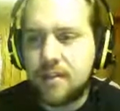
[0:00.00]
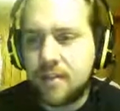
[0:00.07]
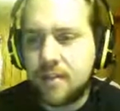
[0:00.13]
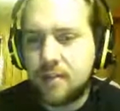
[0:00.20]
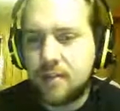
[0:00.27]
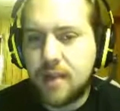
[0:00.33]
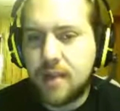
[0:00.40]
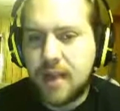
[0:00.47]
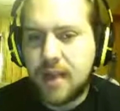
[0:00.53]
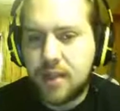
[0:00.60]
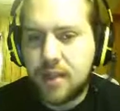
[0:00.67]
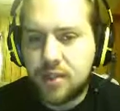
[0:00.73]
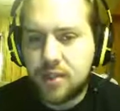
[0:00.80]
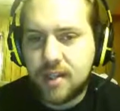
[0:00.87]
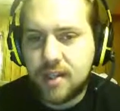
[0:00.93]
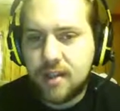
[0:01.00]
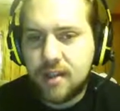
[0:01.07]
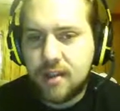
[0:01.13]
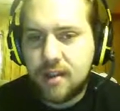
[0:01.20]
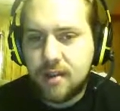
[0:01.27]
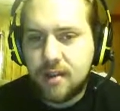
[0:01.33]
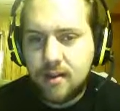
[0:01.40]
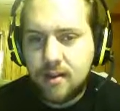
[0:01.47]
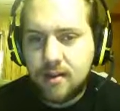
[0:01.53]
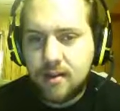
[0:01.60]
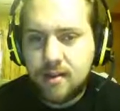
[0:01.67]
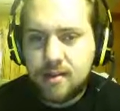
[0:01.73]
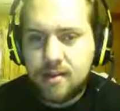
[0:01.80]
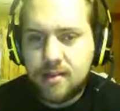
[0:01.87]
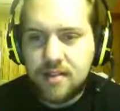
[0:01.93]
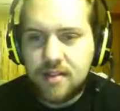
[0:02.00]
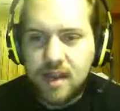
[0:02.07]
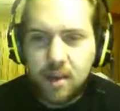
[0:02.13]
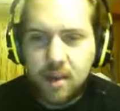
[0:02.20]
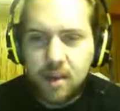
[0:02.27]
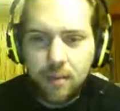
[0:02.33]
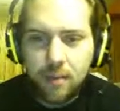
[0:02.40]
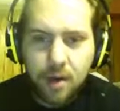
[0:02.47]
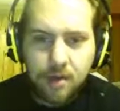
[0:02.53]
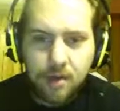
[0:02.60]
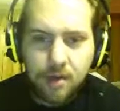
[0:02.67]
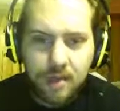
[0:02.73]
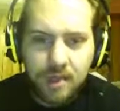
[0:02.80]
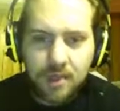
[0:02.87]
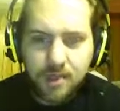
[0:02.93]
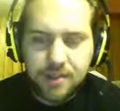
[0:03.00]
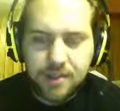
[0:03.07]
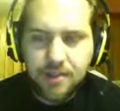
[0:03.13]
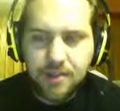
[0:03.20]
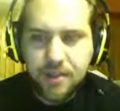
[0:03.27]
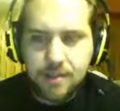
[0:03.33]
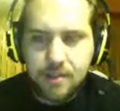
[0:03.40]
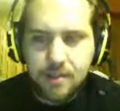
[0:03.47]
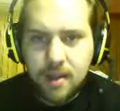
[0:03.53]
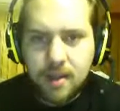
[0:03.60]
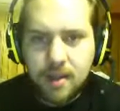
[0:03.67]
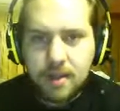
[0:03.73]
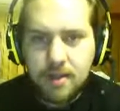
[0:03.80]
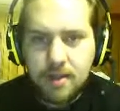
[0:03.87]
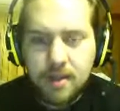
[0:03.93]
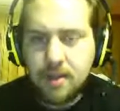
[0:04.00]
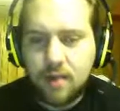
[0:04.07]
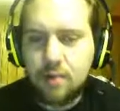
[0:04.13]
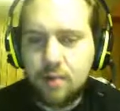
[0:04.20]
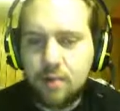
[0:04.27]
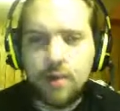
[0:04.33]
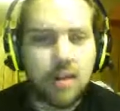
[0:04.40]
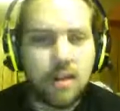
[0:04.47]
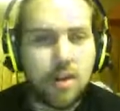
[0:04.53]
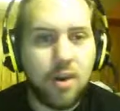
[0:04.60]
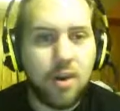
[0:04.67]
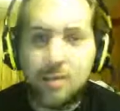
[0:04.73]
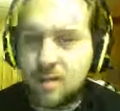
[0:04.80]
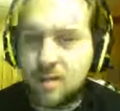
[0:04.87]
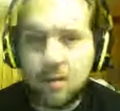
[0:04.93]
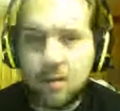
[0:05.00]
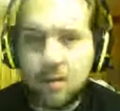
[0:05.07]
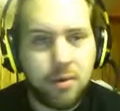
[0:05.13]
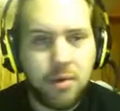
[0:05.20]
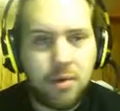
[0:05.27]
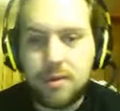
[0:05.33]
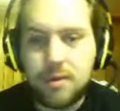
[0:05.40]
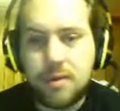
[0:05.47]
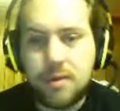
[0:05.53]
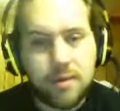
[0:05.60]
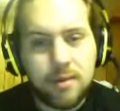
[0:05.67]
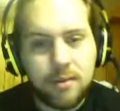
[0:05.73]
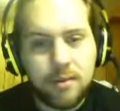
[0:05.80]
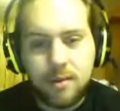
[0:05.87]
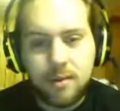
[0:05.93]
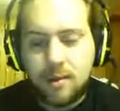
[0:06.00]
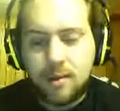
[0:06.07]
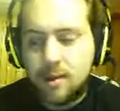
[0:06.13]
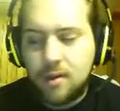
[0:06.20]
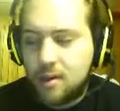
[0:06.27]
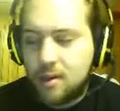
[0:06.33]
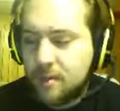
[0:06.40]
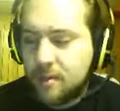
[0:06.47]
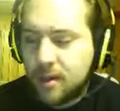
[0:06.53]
that we can actually stay on par with the levels to fight May. I really hope so. Oh my